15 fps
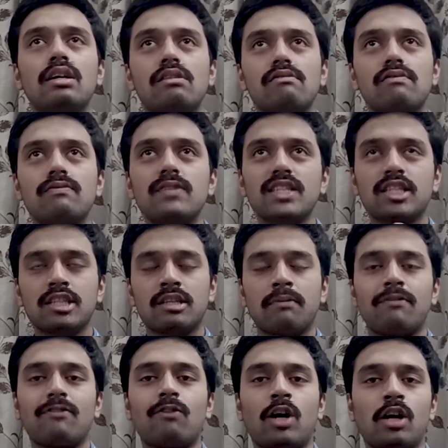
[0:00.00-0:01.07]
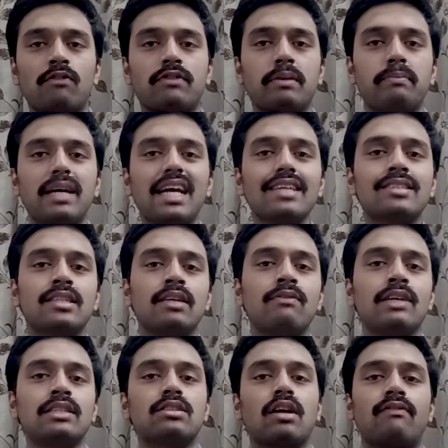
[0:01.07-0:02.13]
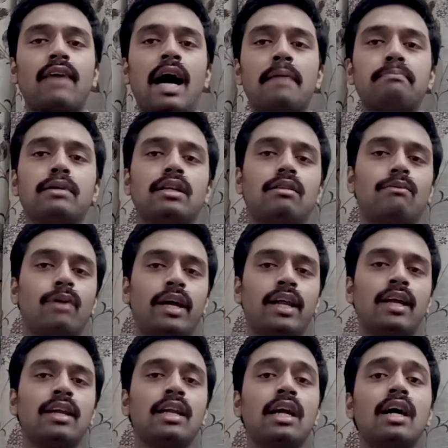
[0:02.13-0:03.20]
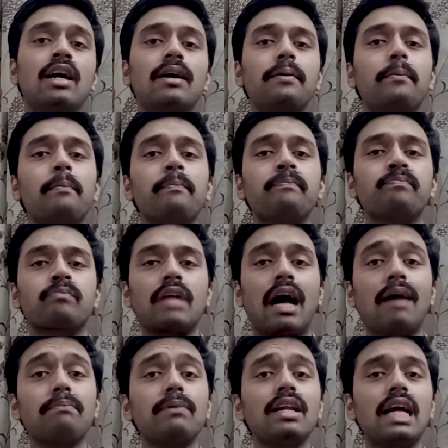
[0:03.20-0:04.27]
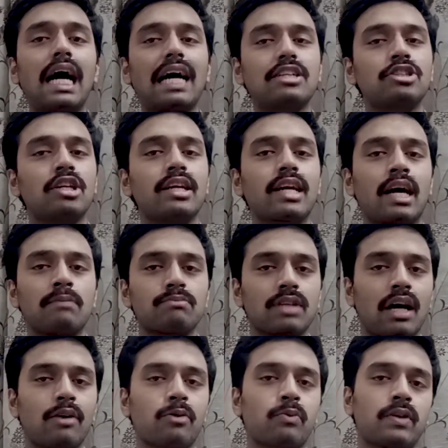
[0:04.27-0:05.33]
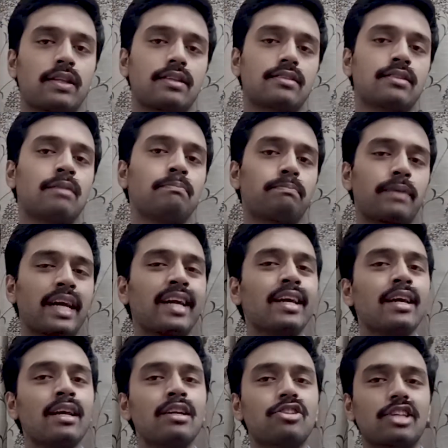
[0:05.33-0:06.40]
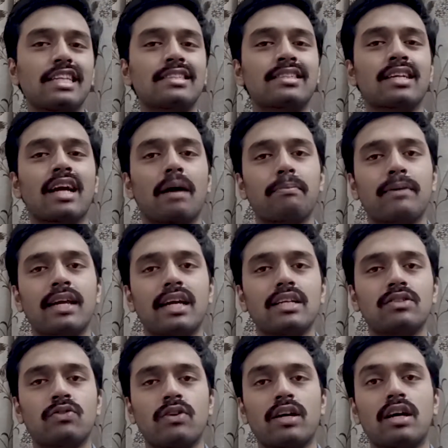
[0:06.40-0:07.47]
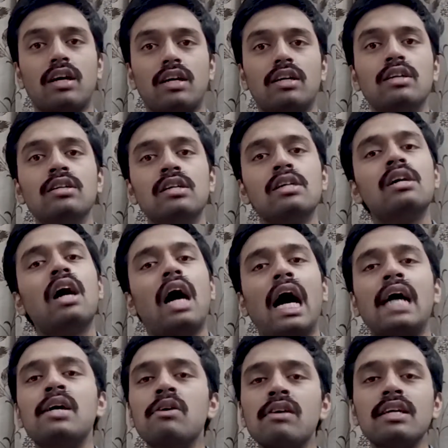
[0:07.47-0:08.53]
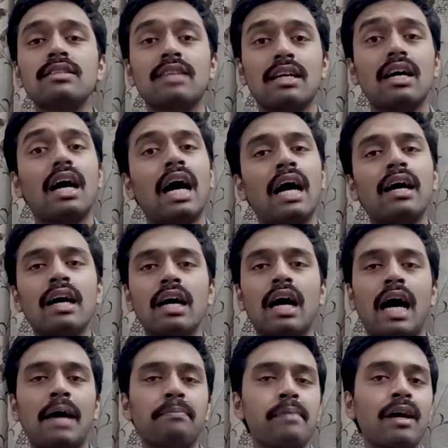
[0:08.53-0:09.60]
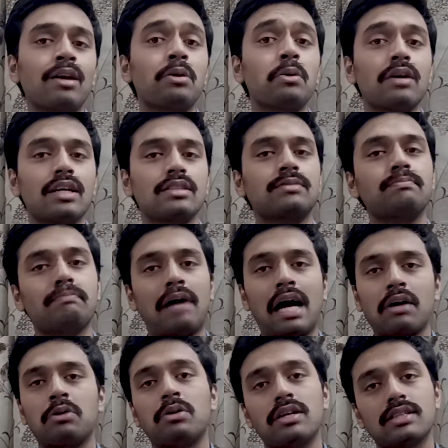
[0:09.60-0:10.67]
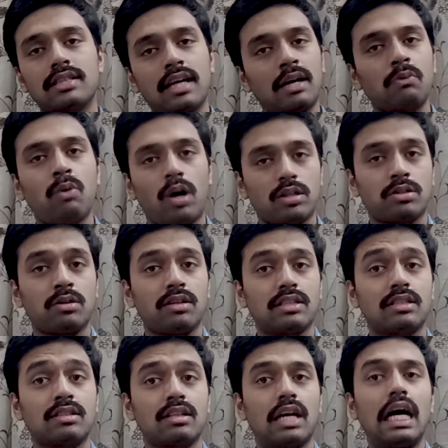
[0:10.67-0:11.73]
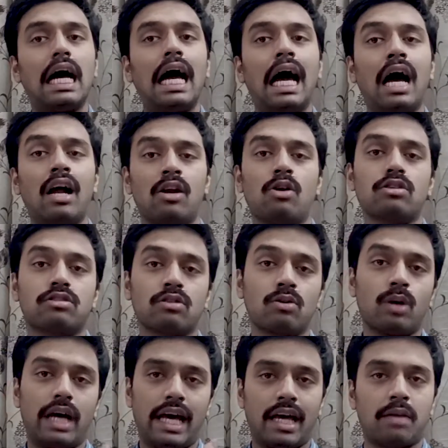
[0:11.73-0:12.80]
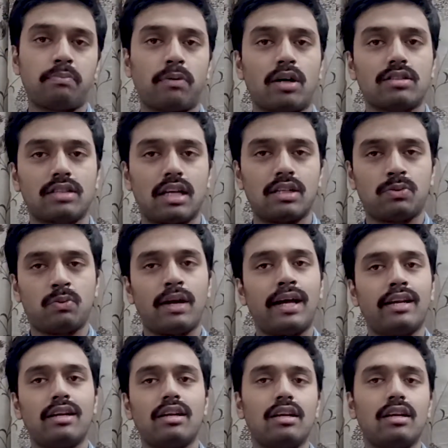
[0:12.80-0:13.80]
which is one of the biggest events of Apple, wherein Apple actually comes out with some pretty interesting upgrades for iOS, iPadOS, macOS, and watchOS, and also AirPods as well.